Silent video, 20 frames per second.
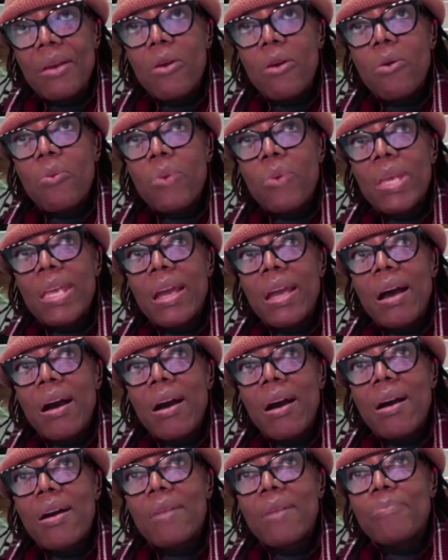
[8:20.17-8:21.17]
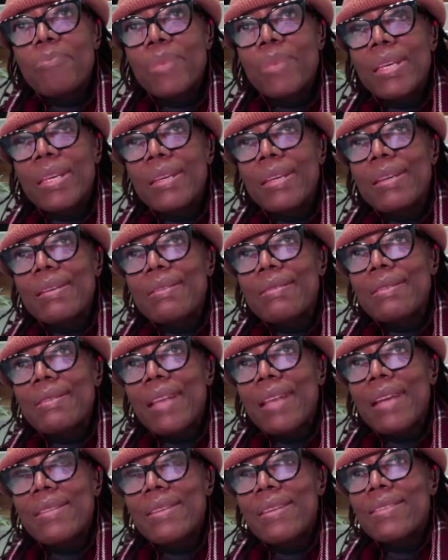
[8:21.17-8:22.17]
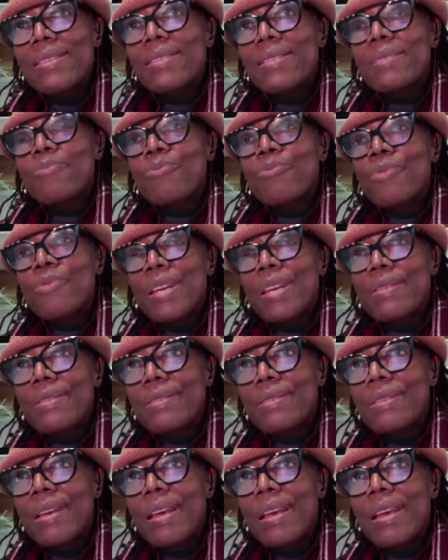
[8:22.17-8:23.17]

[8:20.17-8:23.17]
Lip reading: we are beings that express.